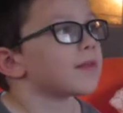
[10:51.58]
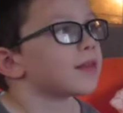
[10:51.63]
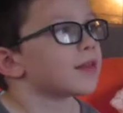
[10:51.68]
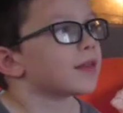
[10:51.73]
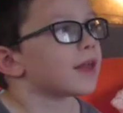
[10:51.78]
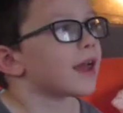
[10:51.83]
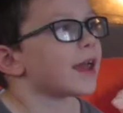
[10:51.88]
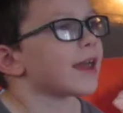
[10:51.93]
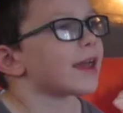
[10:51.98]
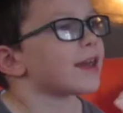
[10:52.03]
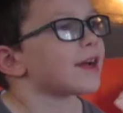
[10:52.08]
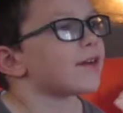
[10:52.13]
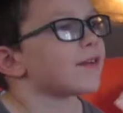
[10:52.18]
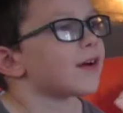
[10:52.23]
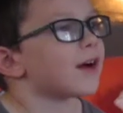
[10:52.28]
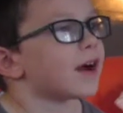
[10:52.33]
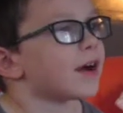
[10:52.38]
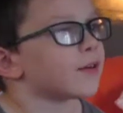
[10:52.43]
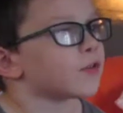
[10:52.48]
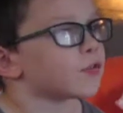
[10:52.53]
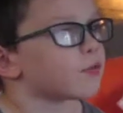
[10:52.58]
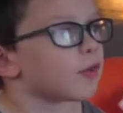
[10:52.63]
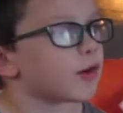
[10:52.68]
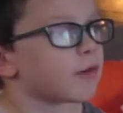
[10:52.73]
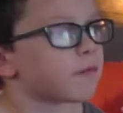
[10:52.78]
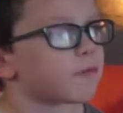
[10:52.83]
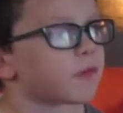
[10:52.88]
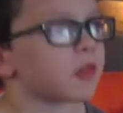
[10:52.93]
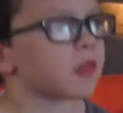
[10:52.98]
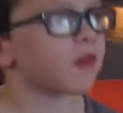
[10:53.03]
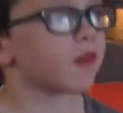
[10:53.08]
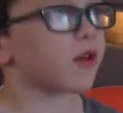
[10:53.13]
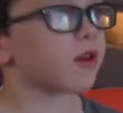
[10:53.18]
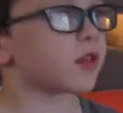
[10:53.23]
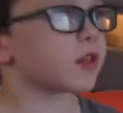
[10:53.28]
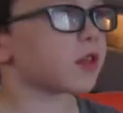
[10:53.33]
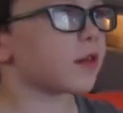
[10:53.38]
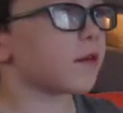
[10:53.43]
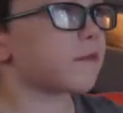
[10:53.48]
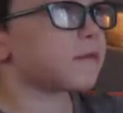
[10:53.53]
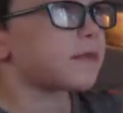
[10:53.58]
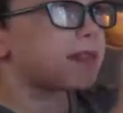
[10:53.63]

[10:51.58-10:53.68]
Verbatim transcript: playground with lots of